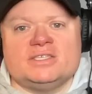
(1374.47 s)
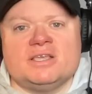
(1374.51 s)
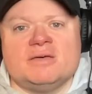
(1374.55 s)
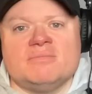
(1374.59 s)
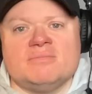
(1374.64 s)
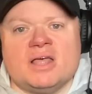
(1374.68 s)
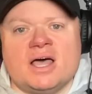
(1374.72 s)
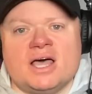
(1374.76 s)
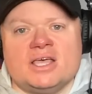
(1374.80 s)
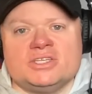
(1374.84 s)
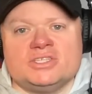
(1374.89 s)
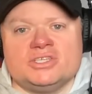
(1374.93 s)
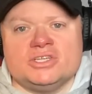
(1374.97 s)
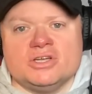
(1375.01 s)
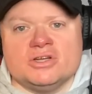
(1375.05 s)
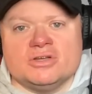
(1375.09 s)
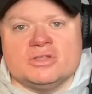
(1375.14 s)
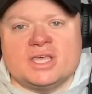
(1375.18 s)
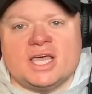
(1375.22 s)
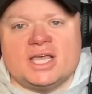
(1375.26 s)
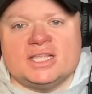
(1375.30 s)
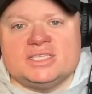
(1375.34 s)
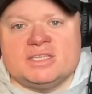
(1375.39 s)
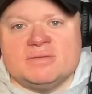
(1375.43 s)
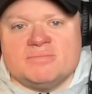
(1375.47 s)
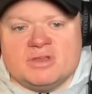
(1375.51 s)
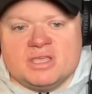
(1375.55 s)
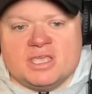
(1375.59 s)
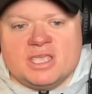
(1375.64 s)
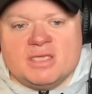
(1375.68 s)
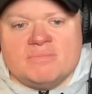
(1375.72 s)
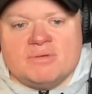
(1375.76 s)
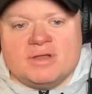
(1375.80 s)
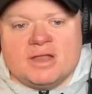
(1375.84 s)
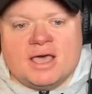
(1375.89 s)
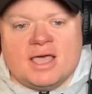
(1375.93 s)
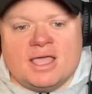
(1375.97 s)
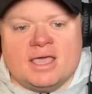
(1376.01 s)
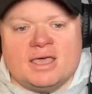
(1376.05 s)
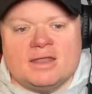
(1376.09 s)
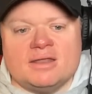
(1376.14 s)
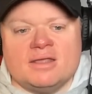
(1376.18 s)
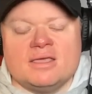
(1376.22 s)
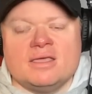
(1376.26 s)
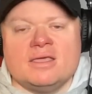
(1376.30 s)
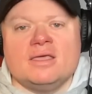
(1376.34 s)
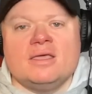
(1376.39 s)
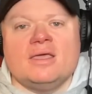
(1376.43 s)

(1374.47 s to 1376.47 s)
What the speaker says: them last year. That's somebody to keep an eye on.